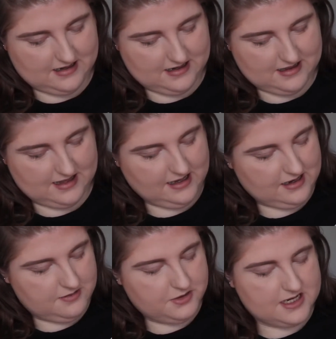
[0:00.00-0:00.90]
I think
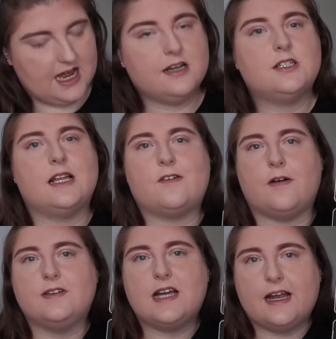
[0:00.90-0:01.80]
I would naturally
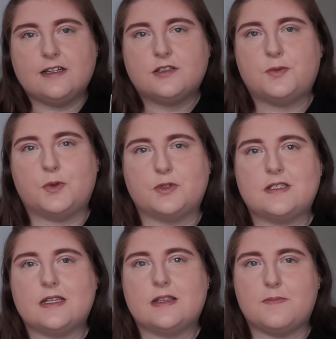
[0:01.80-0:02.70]
gravitate
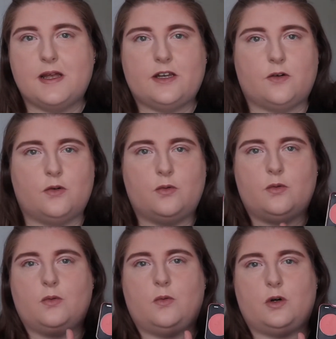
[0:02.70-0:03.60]
towards the middle
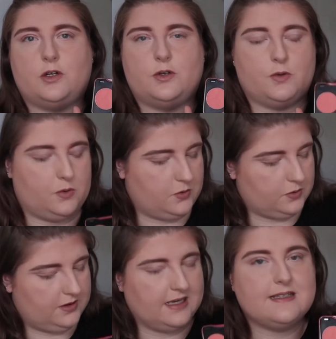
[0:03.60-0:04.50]
one
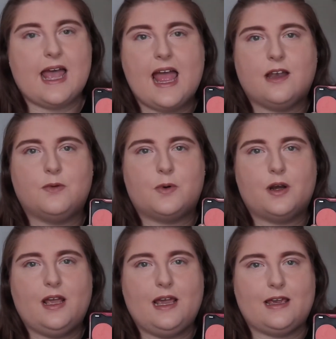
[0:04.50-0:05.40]
or this end
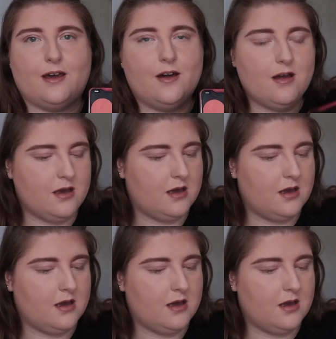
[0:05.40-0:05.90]
one here,